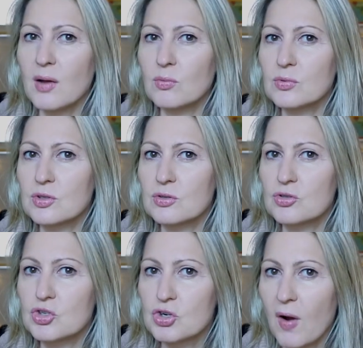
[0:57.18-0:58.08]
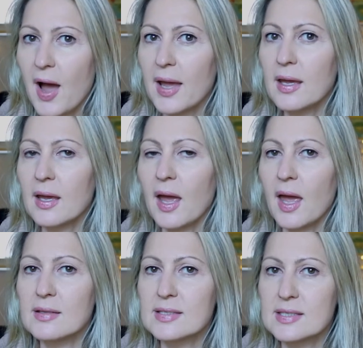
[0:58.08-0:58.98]
I would try
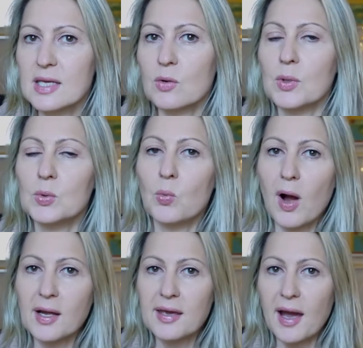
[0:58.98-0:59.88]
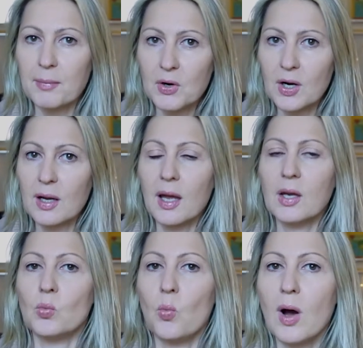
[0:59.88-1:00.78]
and stick with one camera
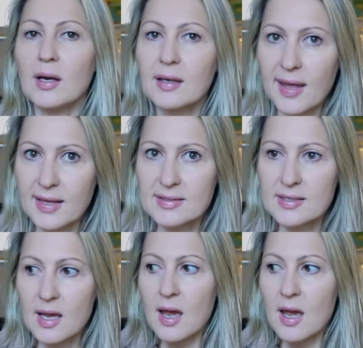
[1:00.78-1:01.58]
and one lens